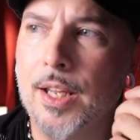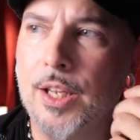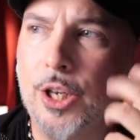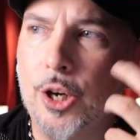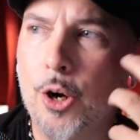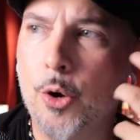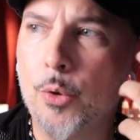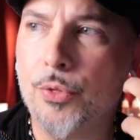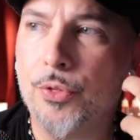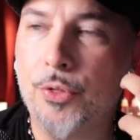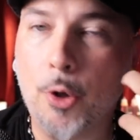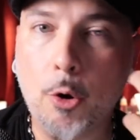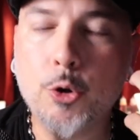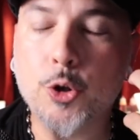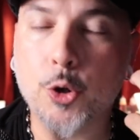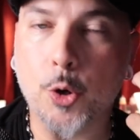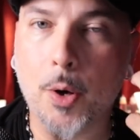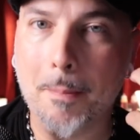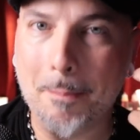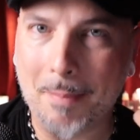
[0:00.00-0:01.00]
You know,
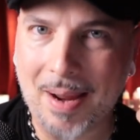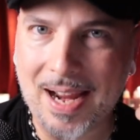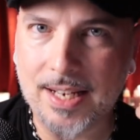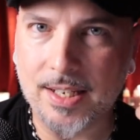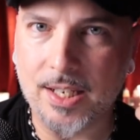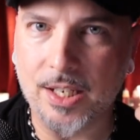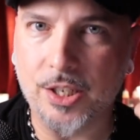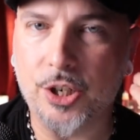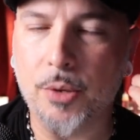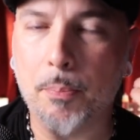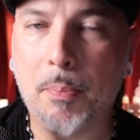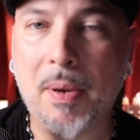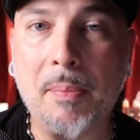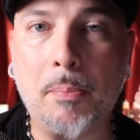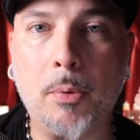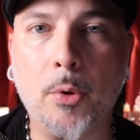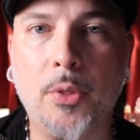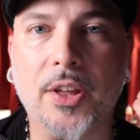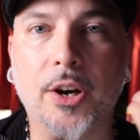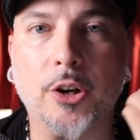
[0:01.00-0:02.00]
those are amazing to
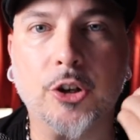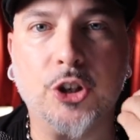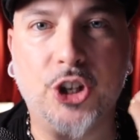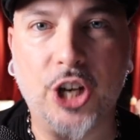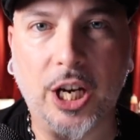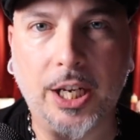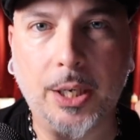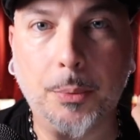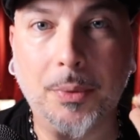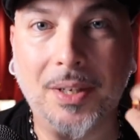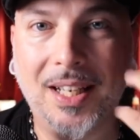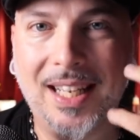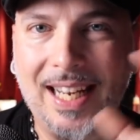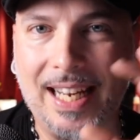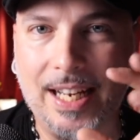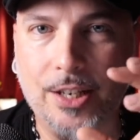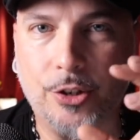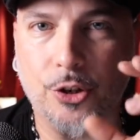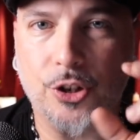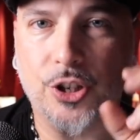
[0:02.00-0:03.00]
people that are genuinely
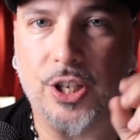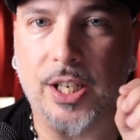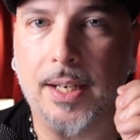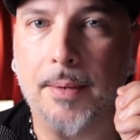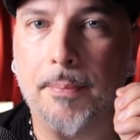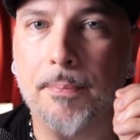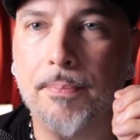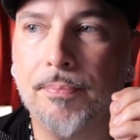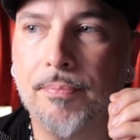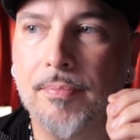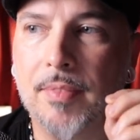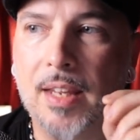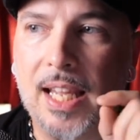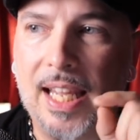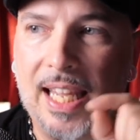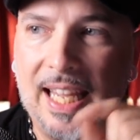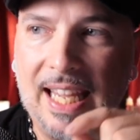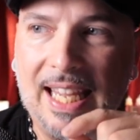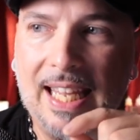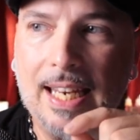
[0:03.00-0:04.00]
interested
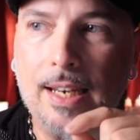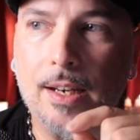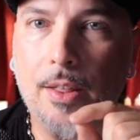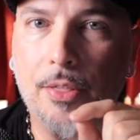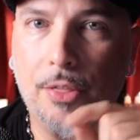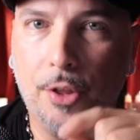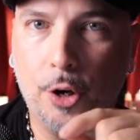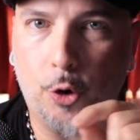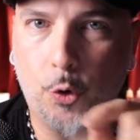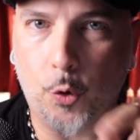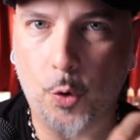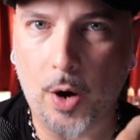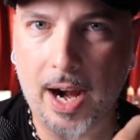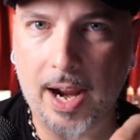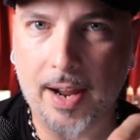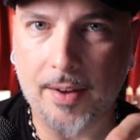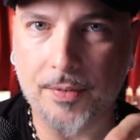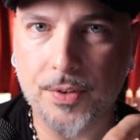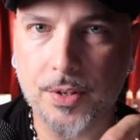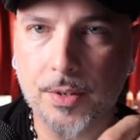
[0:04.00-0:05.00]
in the
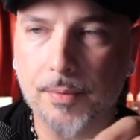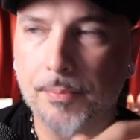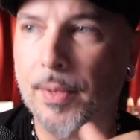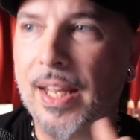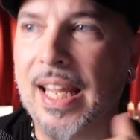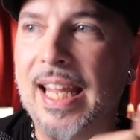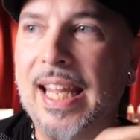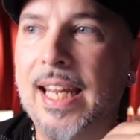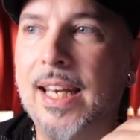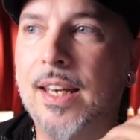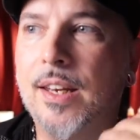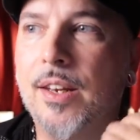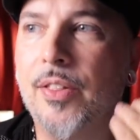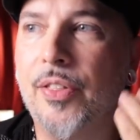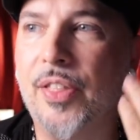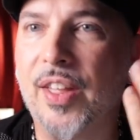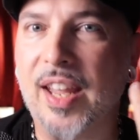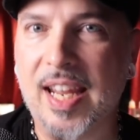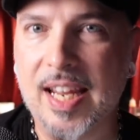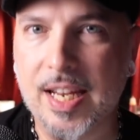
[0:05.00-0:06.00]
craft,
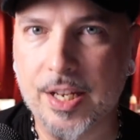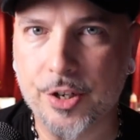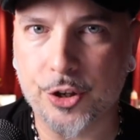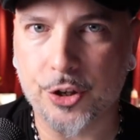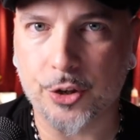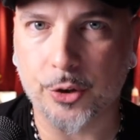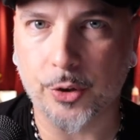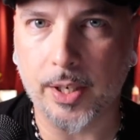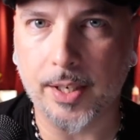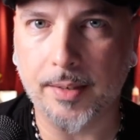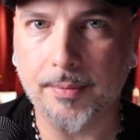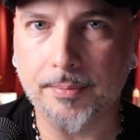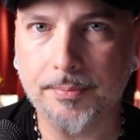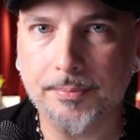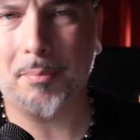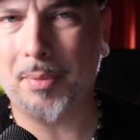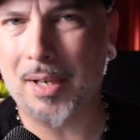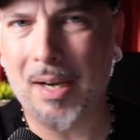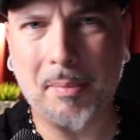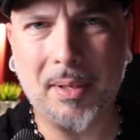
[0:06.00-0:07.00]
in the history.
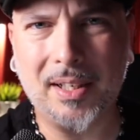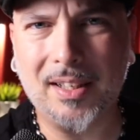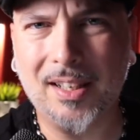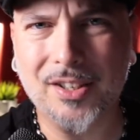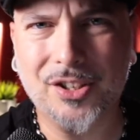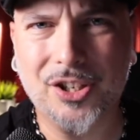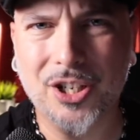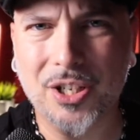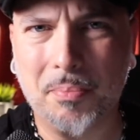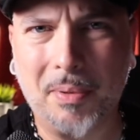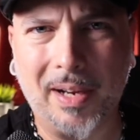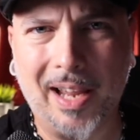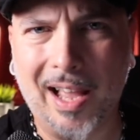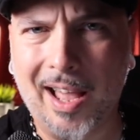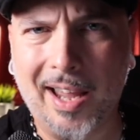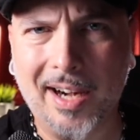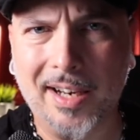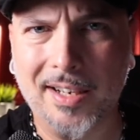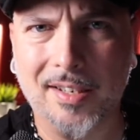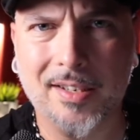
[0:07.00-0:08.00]
But I mean, let's just be
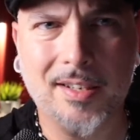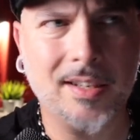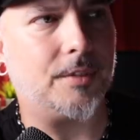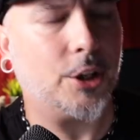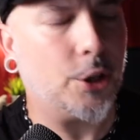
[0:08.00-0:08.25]
honest.